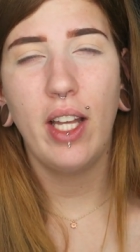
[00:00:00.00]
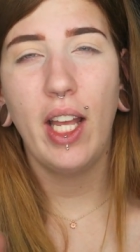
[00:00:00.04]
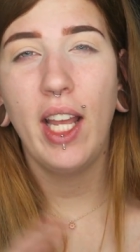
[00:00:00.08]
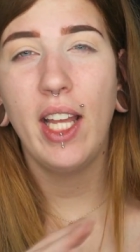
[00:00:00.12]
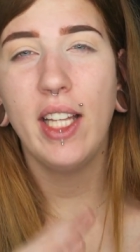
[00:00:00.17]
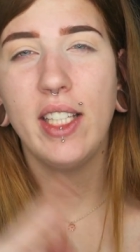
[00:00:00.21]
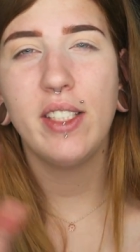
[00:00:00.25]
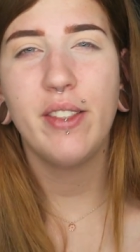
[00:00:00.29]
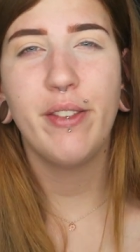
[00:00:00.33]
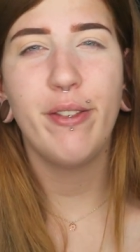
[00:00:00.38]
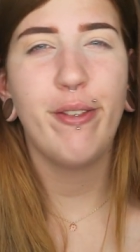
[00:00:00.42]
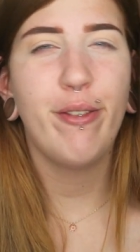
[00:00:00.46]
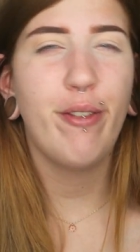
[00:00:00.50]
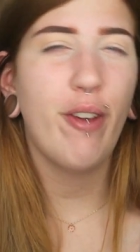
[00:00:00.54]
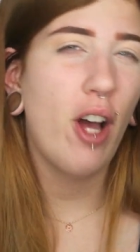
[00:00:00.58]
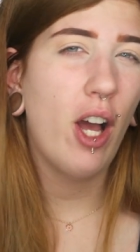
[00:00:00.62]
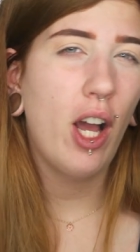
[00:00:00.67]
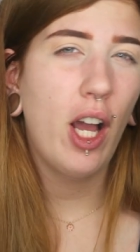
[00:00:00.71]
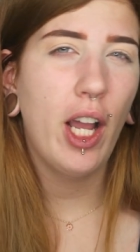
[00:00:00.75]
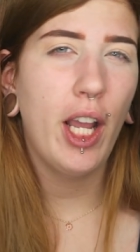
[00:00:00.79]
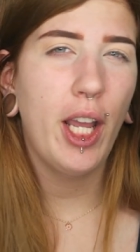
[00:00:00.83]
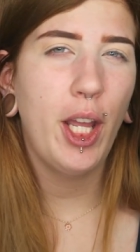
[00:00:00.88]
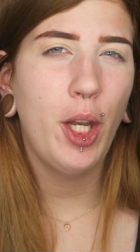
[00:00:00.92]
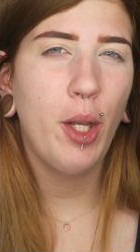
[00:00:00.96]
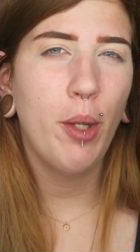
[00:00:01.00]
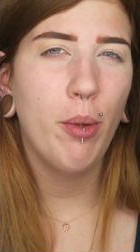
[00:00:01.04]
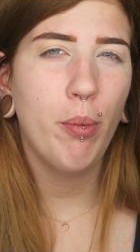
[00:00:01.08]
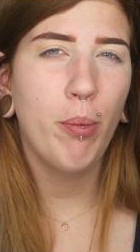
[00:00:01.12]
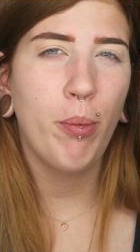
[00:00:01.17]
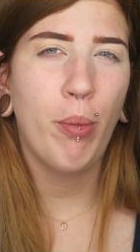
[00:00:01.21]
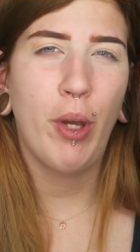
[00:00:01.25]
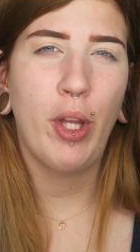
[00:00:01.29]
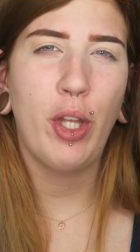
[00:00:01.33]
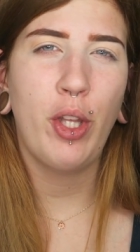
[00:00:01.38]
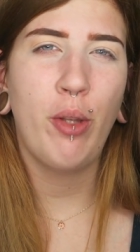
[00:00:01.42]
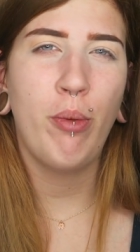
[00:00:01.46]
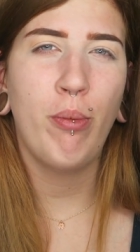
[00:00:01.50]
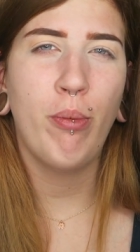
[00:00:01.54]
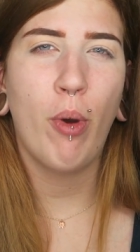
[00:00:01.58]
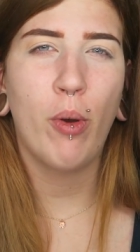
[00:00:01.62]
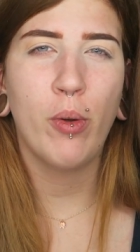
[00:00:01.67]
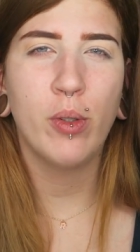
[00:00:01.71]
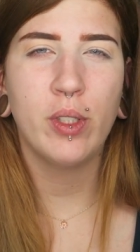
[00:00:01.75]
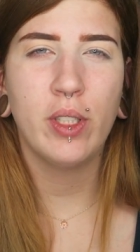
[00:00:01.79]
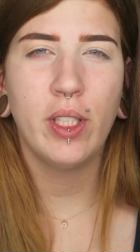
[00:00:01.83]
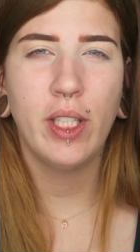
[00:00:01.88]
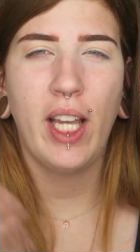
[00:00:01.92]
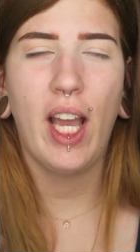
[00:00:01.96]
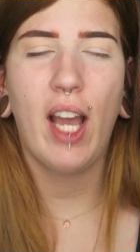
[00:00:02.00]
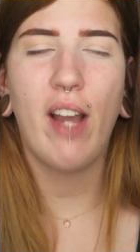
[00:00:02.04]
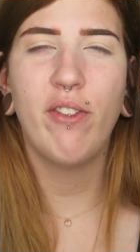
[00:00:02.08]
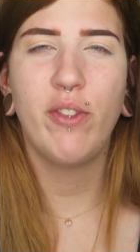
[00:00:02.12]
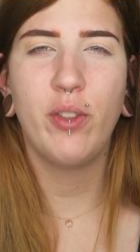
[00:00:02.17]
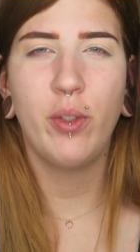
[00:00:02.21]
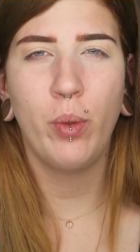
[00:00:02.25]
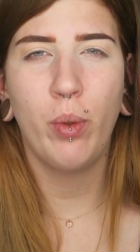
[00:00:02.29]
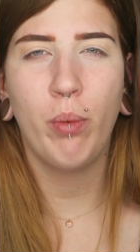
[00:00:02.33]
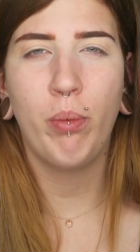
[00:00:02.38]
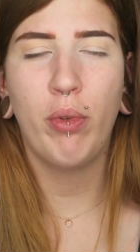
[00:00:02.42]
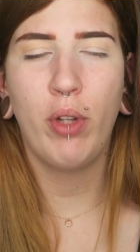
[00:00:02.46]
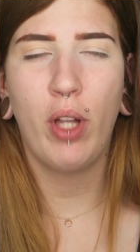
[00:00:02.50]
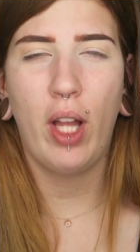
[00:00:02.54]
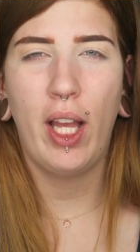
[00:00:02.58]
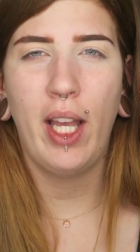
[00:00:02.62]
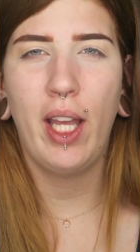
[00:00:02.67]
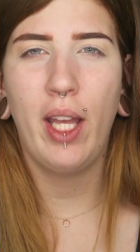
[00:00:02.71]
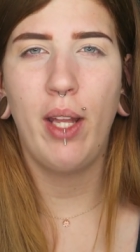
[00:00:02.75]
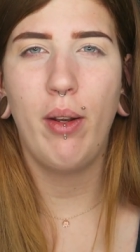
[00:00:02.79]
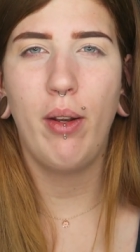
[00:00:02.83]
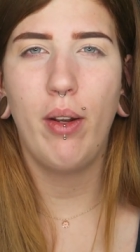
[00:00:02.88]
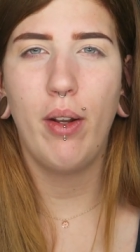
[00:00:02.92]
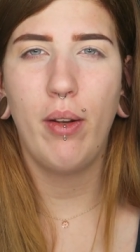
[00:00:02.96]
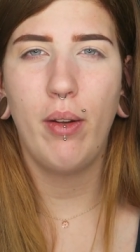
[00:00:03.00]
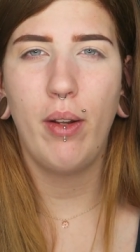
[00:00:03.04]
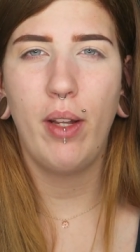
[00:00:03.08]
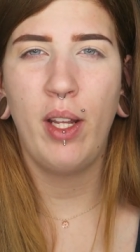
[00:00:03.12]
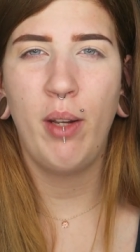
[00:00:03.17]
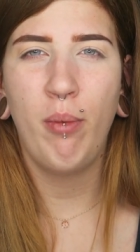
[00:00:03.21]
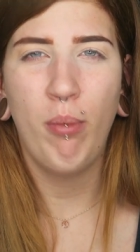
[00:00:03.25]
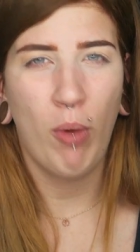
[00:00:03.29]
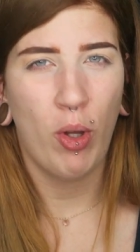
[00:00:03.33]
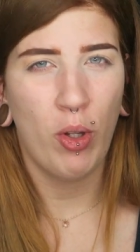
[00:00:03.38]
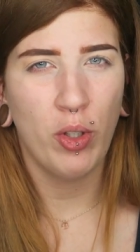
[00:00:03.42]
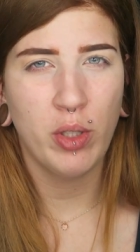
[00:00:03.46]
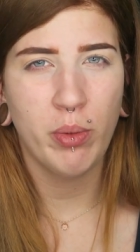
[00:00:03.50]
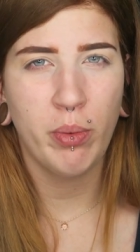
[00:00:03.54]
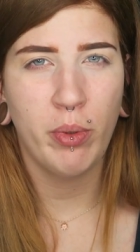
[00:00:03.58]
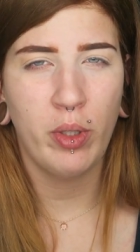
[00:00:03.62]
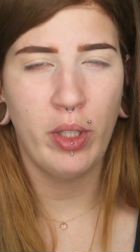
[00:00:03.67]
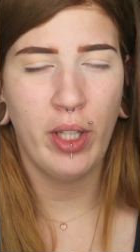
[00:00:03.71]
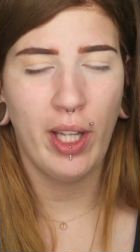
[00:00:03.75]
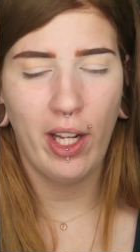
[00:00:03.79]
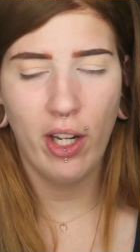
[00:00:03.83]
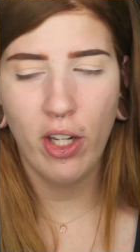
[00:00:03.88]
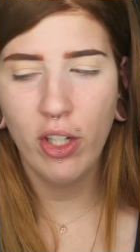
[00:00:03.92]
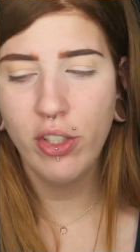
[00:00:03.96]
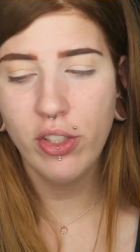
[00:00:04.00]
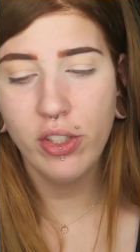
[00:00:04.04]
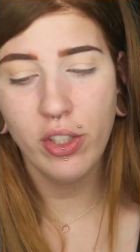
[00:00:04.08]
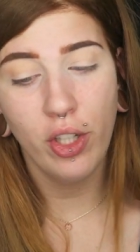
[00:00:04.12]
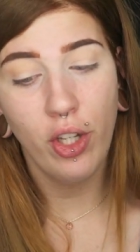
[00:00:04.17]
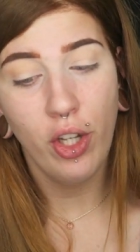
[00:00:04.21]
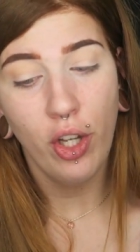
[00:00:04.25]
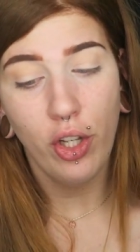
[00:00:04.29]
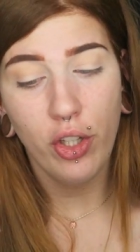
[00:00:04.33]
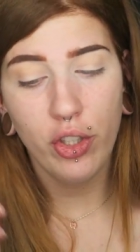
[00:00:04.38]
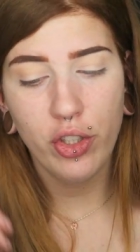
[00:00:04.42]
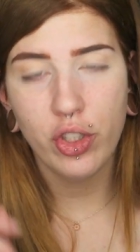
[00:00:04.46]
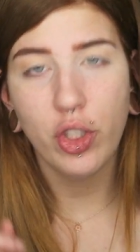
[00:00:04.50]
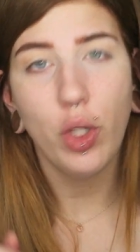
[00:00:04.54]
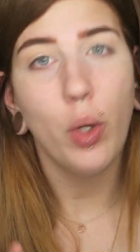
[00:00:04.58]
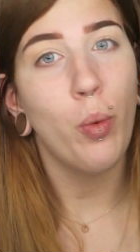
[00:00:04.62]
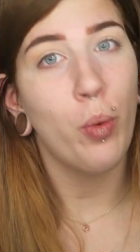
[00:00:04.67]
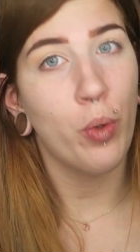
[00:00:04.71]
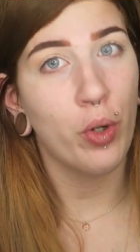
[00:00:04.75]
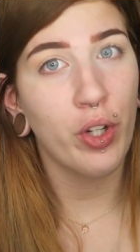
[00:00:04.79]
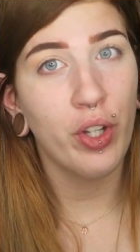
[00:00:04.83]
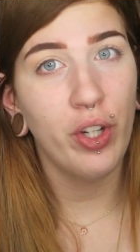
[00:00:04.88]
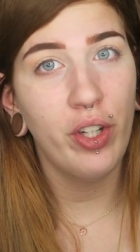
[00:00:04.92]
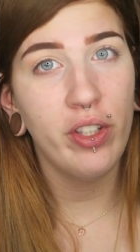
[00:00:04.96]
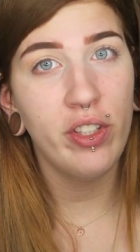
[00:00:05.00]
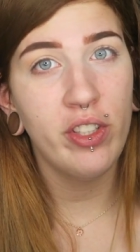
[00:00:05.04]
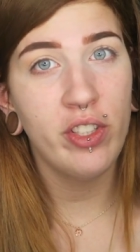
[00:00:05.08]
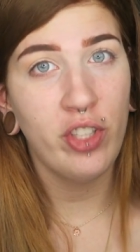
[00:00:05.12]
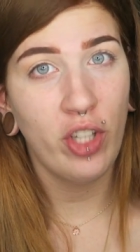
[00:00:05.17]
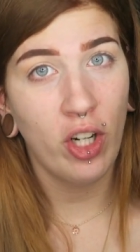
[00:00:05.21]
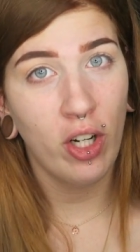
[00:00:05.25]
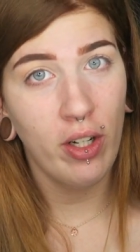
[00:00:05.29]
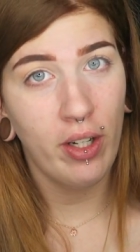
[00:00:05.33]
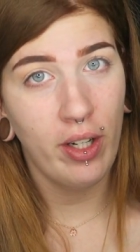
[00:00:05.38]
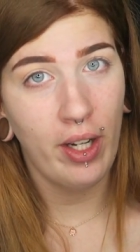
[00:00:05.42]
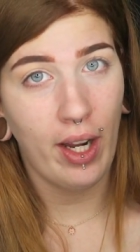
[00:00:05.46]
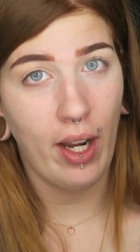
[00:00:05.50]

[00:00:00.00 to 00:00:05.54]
it's fine, but you mostly have to apply it in multiple layers. So we're going to start